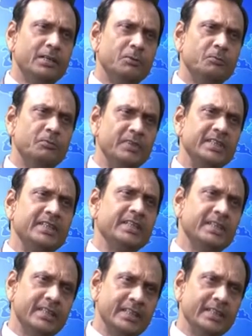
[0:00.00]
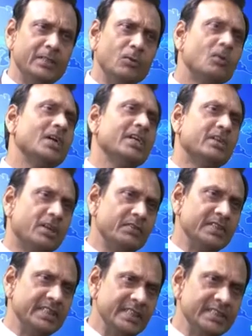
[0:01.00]
with the local
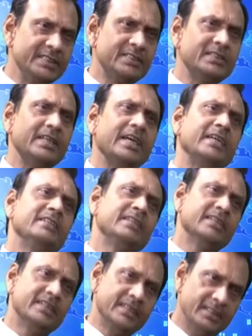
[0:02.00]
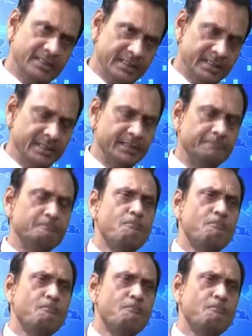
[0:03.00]
governance and the